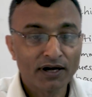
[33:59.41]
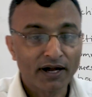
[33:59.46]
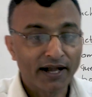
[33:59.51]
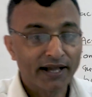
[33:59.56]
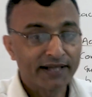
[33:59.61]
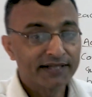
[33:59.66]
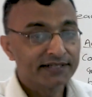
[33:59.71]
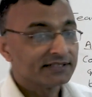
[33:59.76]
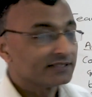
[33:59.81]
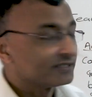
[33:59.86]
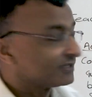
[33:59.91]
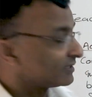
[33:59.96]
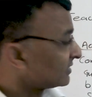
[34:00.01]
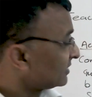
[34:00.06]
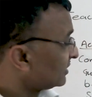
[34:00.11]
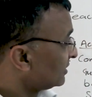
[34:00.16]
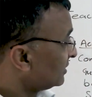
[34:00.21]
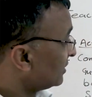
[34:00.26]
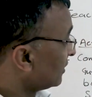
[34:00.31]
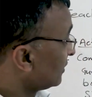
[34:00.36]

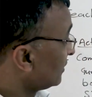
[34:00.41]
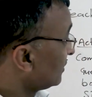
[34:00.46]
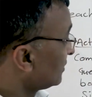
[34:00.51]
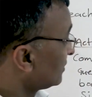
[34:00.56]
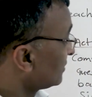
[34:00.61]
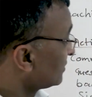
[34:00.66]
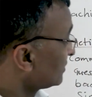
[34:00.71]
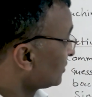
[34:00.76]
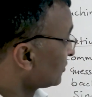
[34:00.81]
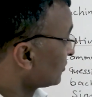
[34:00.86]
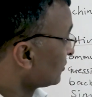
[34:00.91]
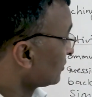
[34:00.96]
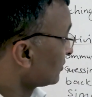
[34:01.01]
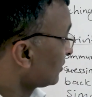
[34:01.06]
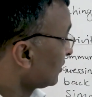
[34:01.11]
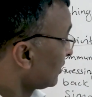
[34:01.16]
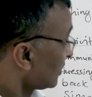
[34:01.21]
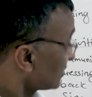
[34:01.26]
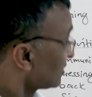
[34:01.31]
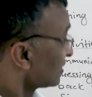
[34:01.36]
the
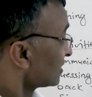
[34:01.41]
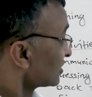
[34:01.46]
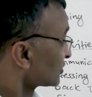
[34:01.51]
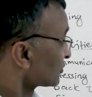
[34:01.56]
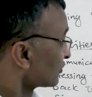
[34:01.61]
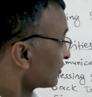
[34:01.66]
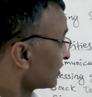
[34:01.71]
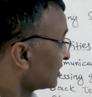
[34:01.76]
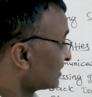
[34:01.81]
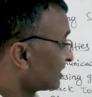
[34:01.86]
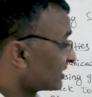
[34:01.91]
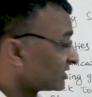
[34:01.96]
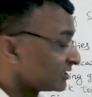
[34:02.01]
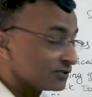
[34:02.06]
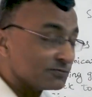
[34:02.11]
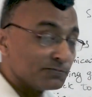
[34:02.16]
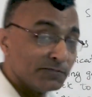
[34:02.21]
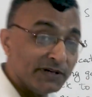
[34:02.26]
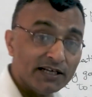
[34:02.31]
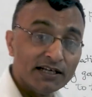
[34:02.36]
another student, that
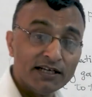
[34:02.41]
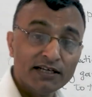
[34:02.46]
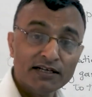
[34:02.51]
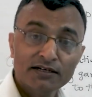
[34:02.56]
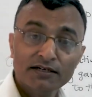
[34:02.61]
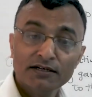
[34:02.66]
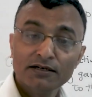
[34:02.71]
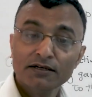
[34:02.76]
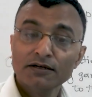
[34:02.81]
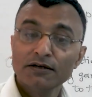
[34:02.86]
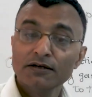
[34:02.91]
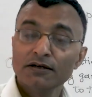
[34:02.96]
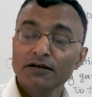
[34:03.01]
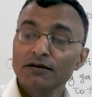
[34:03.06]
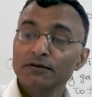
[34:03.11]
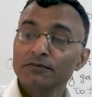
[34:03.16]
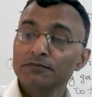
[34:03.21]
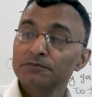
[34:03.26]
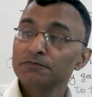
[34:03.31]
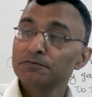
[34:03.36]
is B,
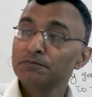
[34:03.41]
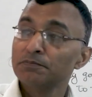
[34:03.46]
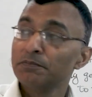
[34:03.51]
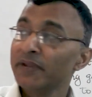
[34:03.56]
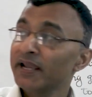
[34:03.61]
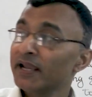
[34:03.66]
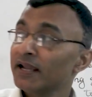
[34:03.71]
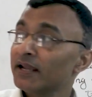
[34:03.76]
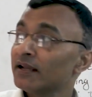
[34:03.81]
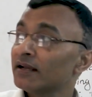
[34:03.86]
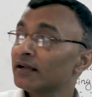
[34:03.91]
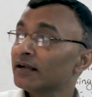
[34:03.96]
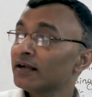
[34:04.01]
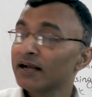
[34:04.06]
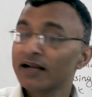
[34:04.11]
may